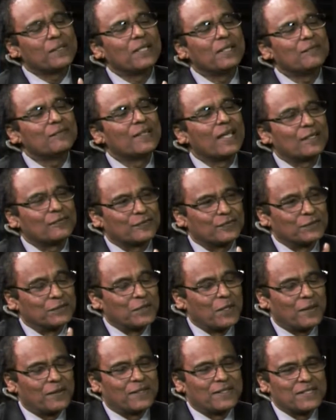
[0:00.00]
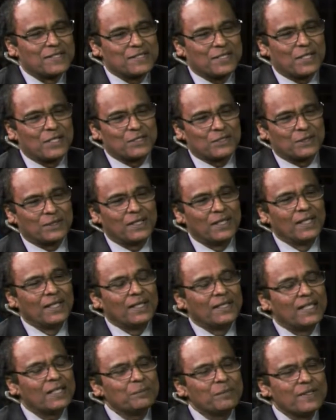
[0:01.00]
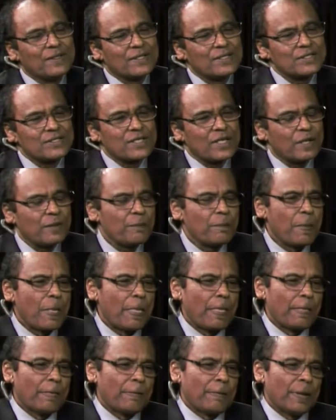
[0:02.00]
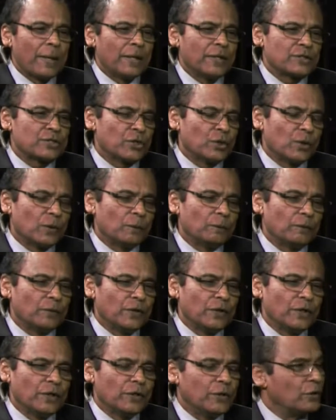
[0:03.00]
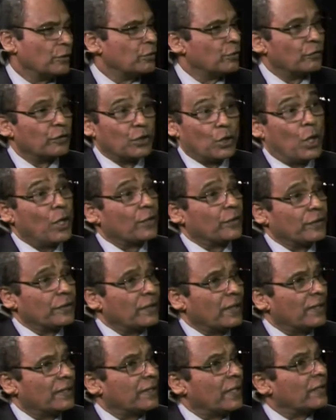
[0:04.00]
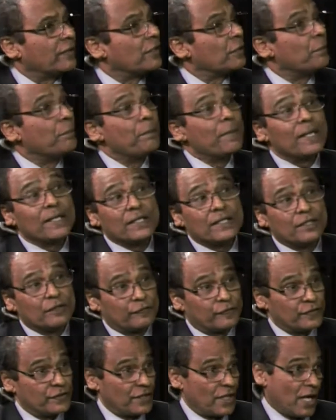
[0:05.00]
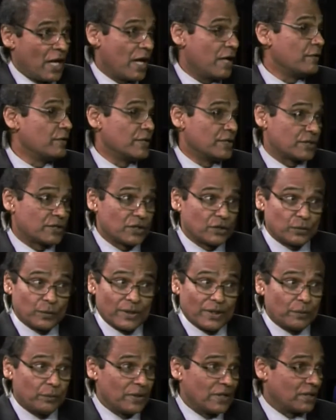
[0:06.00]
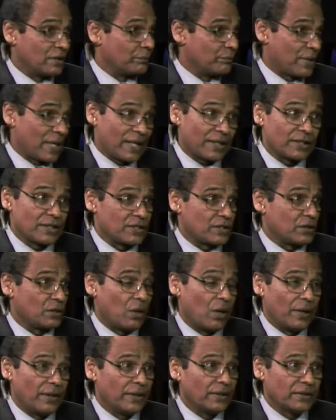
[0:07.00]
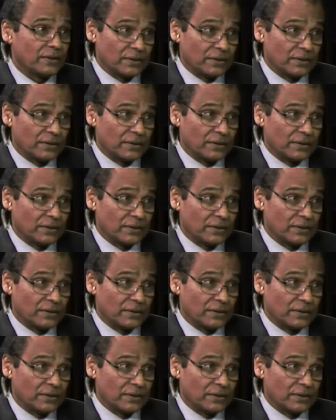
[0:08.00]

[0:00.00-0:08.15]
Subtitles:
that for another discussion. Let me then say, so you're a lawyer, and there are many different areas that we can practice law in, and